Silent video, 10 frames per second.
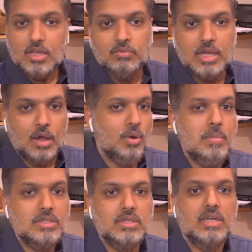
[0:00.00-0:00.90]
If the
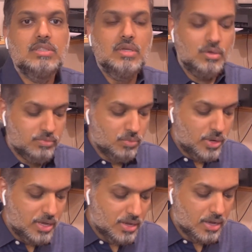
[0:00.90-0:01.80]
government says, you know, if
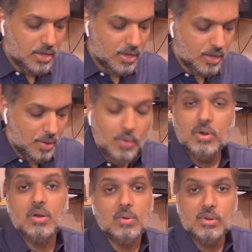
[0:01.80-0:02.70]
we,
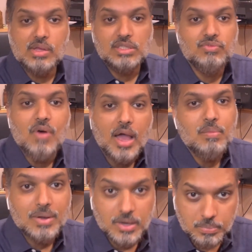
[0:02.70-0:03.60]
our goal is
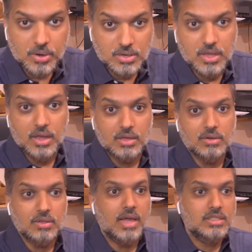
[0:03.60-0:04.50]
5 million per day, you
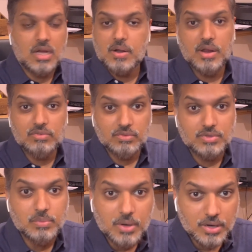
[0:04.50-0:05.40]
know, that's
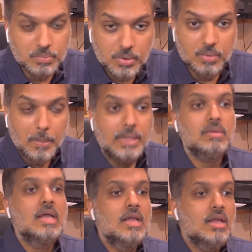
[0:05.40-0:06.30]
150 million per
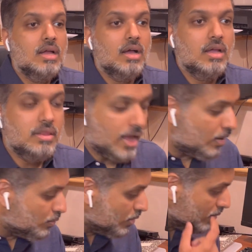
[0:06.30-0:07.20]
month.
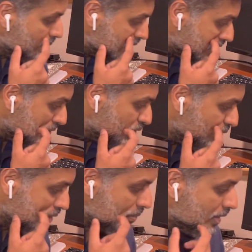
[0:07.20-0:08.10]
That will mean we
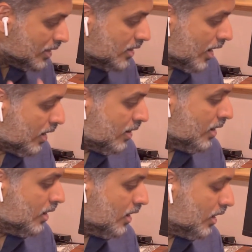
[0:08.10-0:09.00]
would be
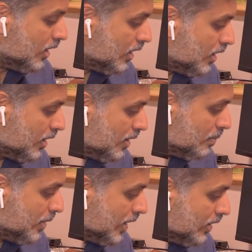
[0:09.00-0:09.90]
done
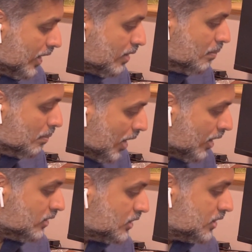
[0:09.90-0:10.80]
by like
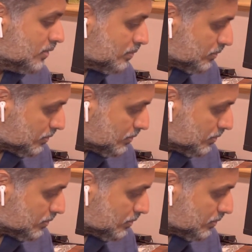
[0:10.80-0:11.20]
March